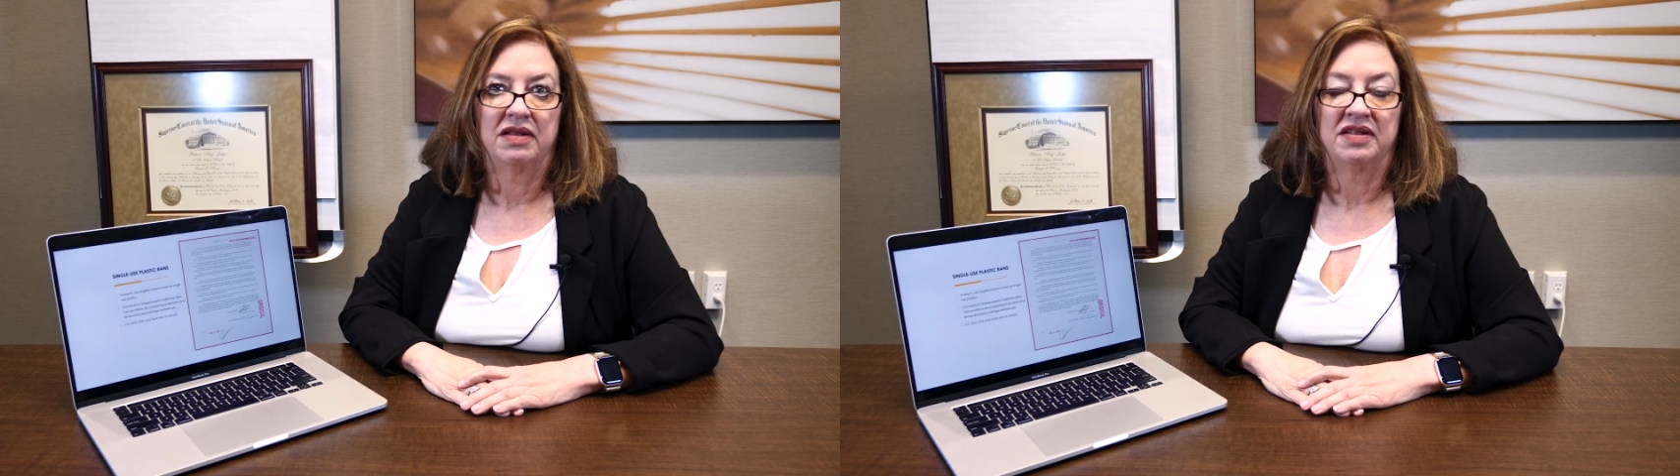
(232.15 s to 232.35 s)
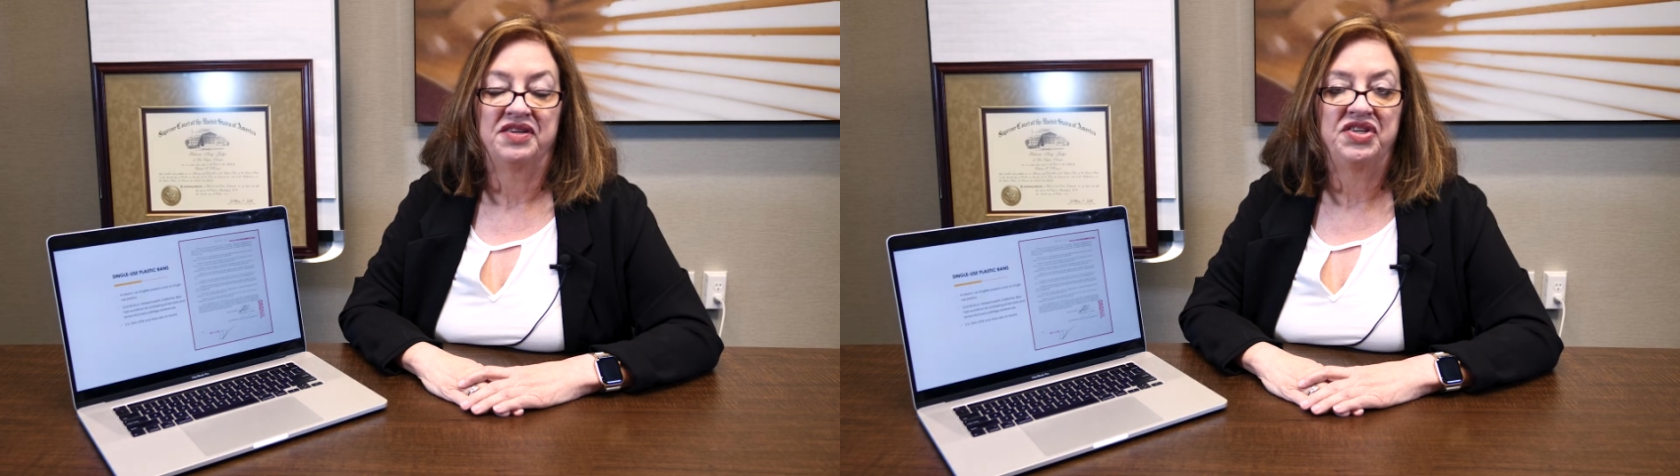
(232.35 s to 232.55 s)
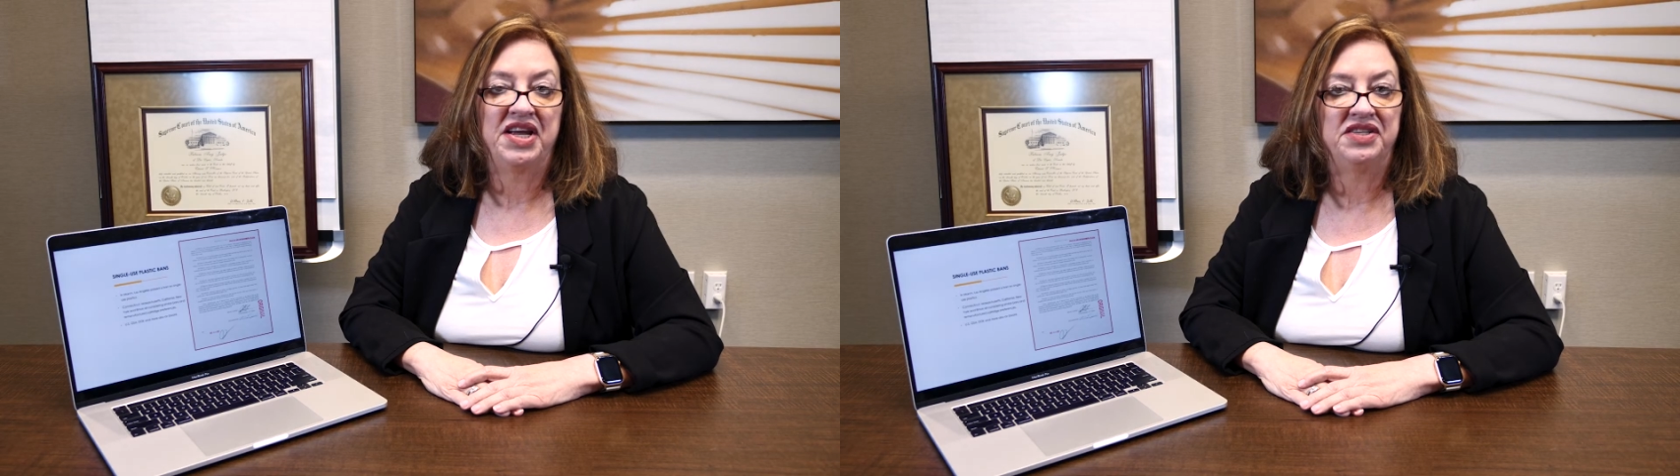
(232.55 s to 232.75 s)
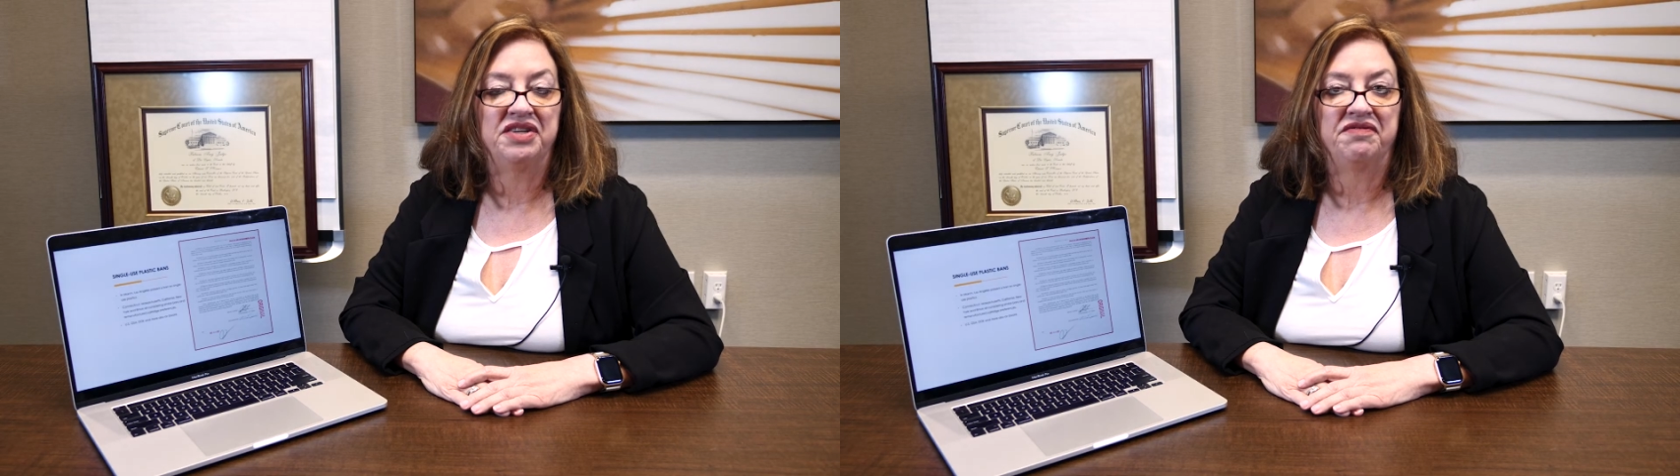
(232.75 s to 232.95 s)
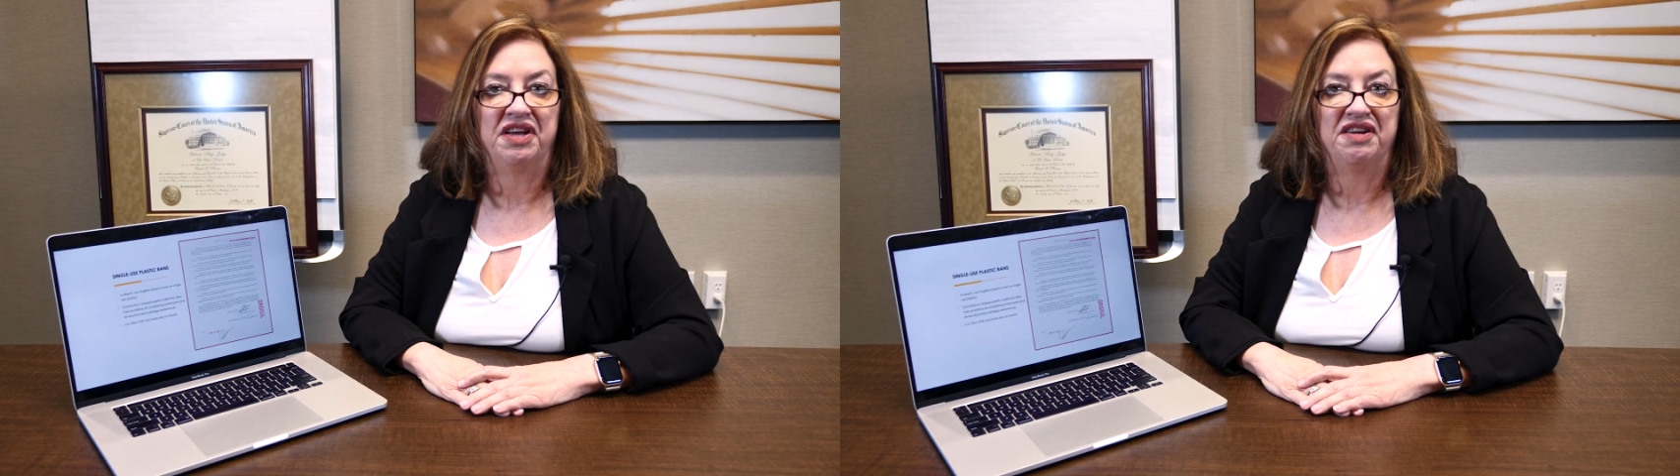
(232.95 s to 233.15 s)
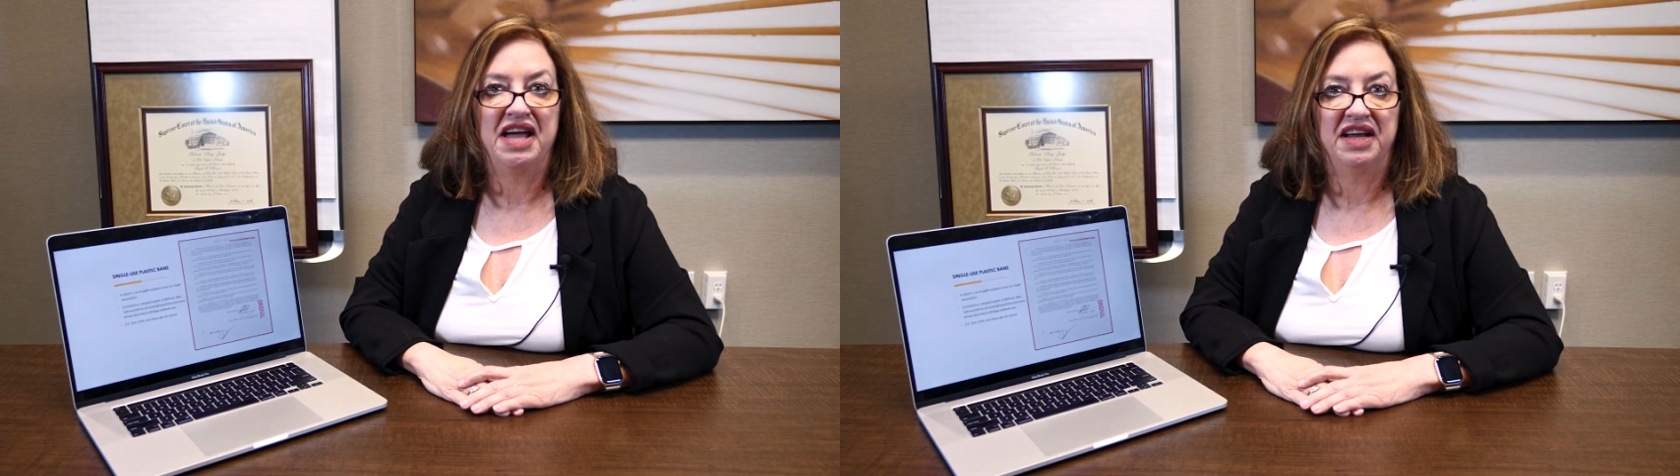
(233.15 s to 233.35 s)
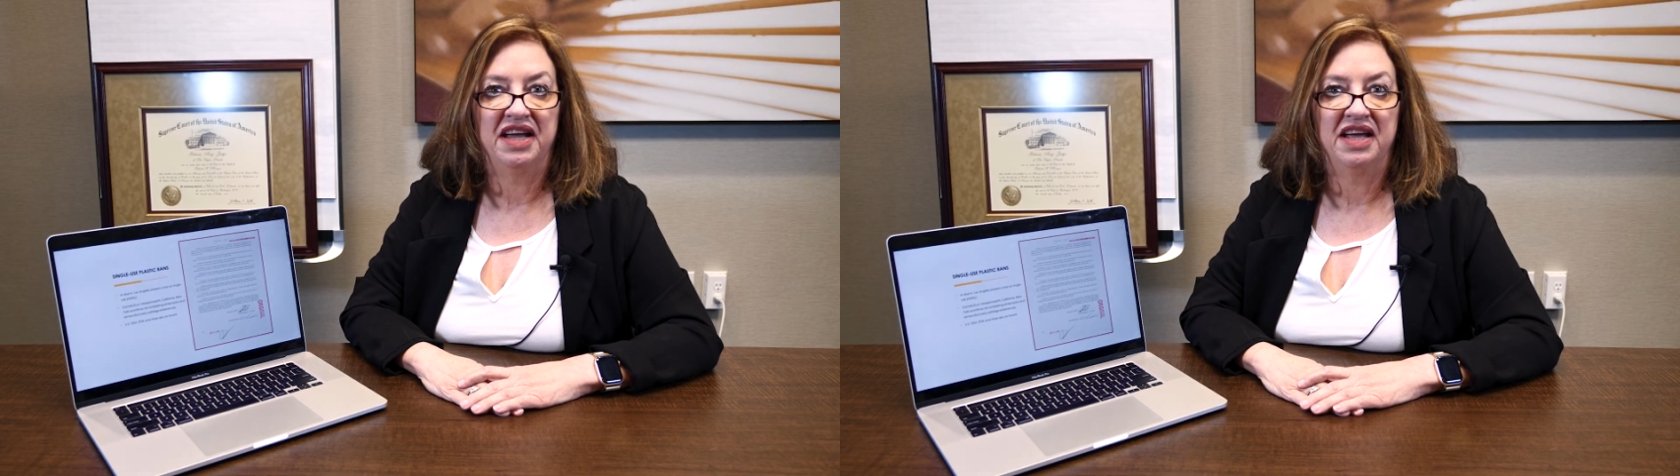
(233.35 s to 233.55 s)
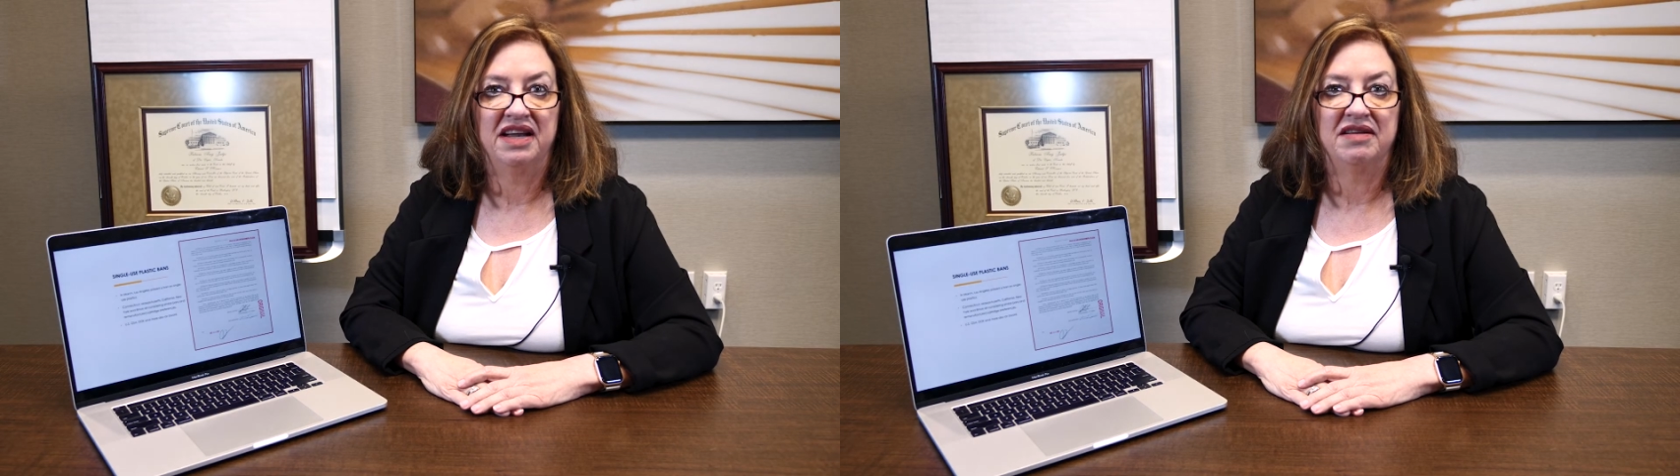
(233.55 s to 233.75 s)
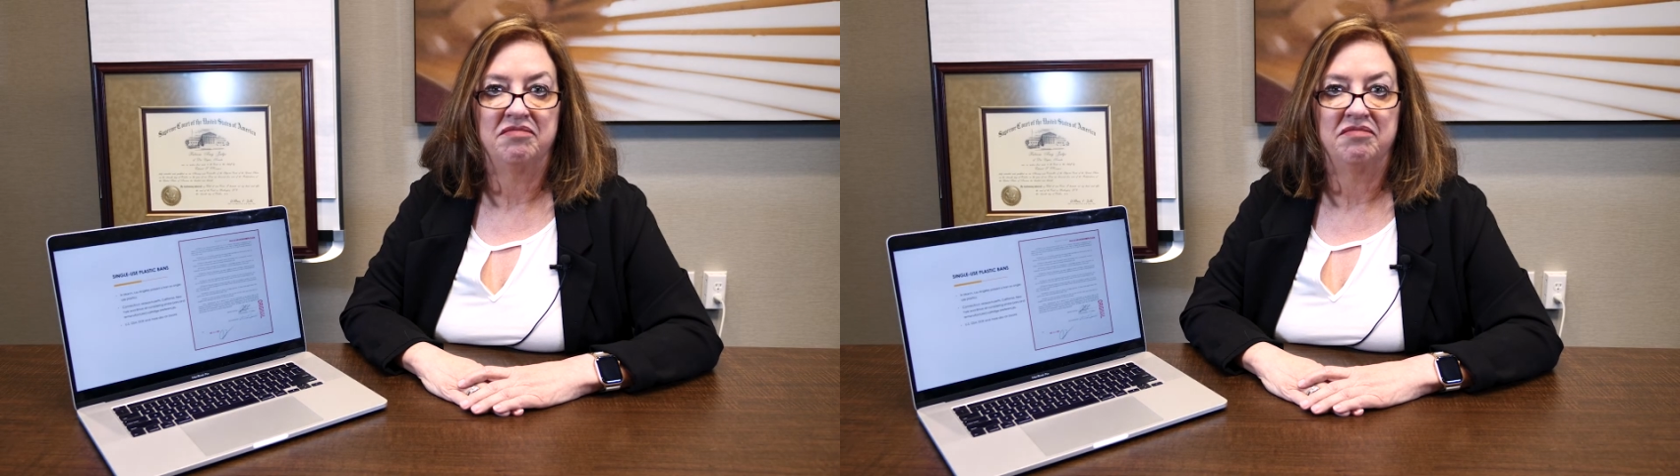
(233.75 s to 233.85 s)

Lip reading: The states of Connecticut,